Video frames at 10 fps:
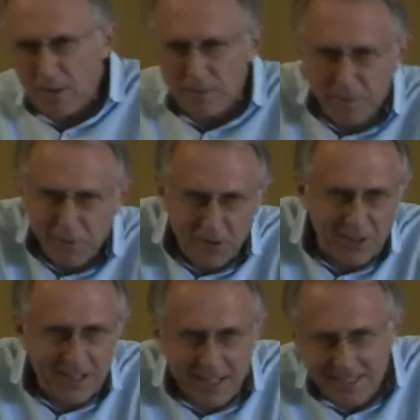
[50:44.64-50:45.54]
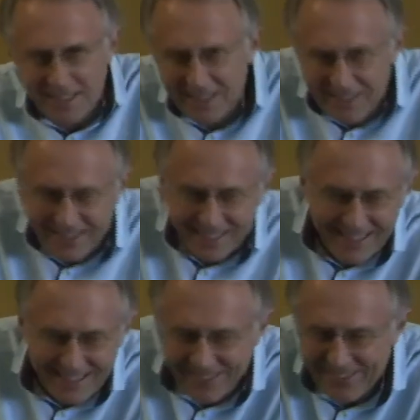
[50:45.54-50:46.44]
hours before, and I start,
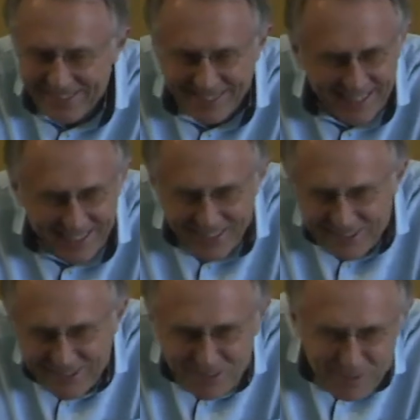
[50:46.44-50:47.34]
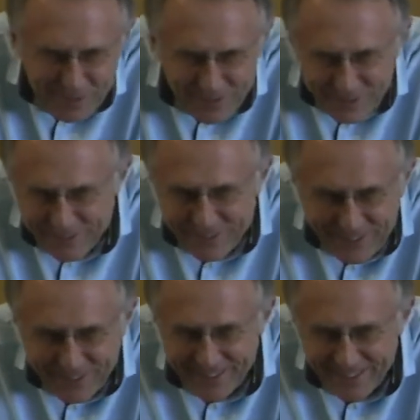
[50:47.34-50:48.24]
oh, Jenny, you're so
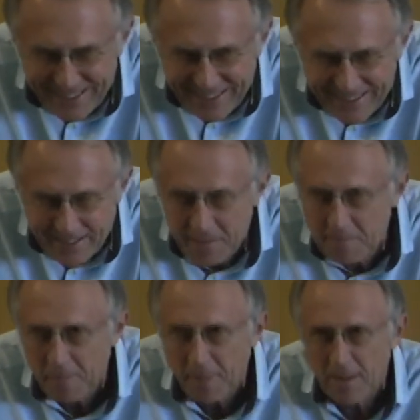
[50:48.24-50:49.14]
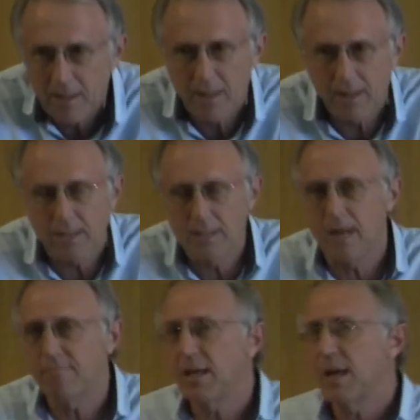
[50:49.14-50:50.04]
beautiful. then
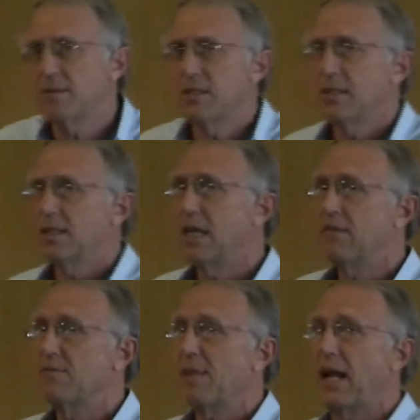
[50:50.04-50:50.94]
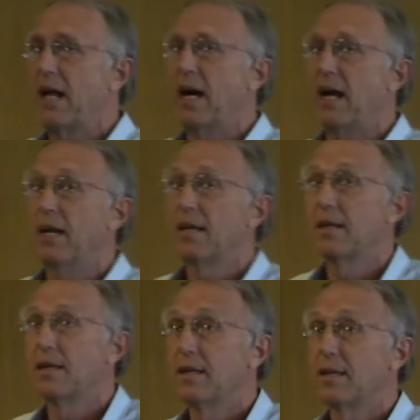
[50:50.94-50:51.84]
sometimes she just gives me that eye.
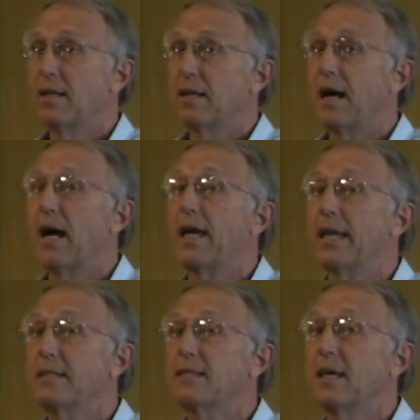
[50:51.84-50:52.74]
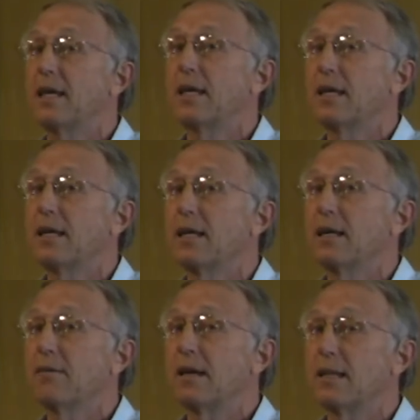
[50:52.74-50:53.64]
I can see
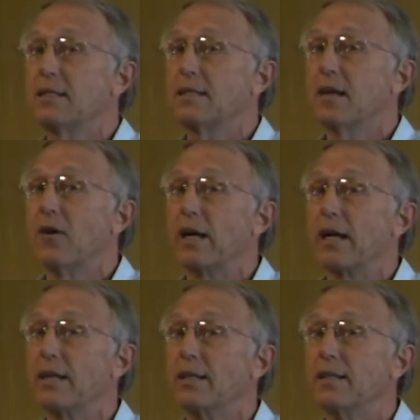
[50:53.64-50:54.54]
where this is going.